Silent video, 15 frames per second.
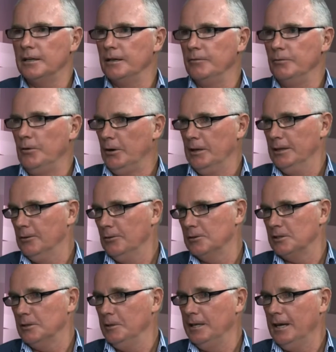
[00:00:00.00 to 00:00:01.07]
very little
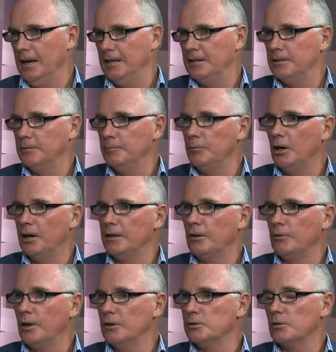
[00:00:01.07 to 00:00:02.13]
is to be gained by
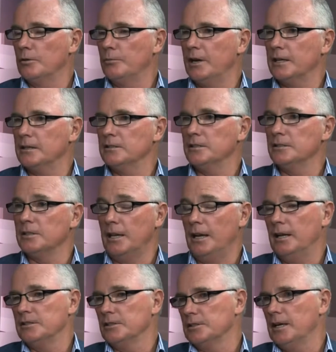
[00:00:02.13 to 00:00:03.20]
those sort of practices,
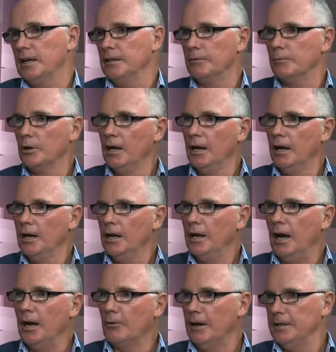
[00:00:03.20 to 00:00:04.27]
and as I say,
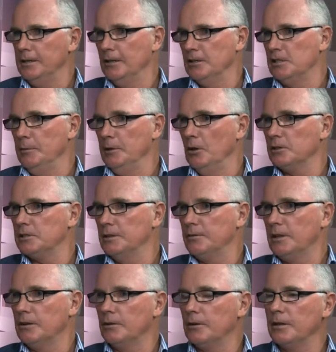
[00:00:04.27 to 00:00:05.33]
a great deal is to be lost
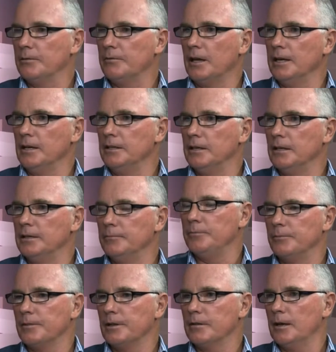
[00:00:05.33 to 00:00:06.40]
if they
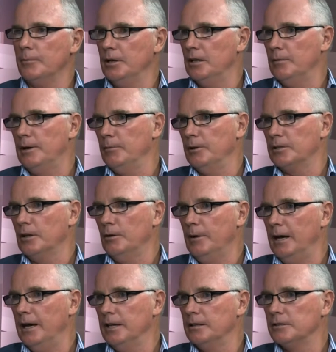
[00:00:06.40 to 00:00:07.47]
come into the public
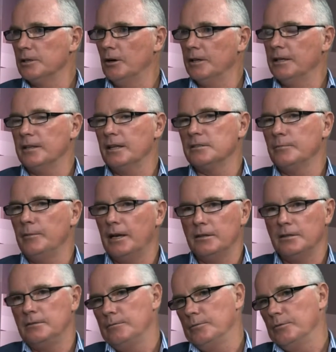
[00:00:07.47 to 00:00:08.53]
domain. So I think that's a
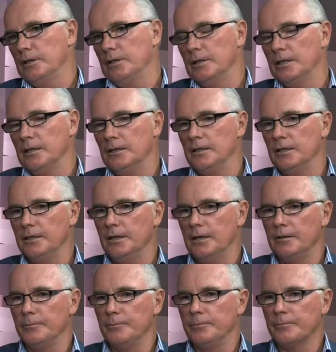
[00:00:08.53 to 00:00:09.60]
matter that
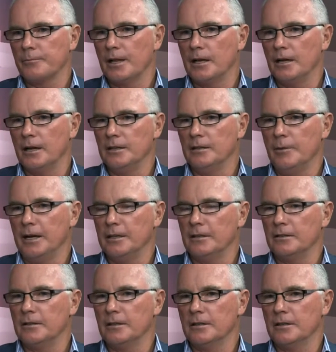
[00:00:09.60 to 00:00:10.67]
a debate
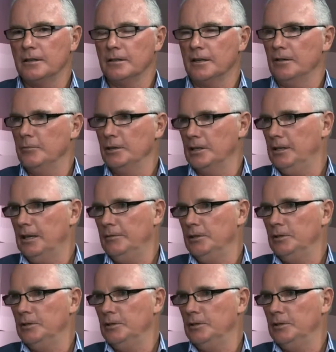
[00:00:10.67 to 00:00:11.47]
that the government can have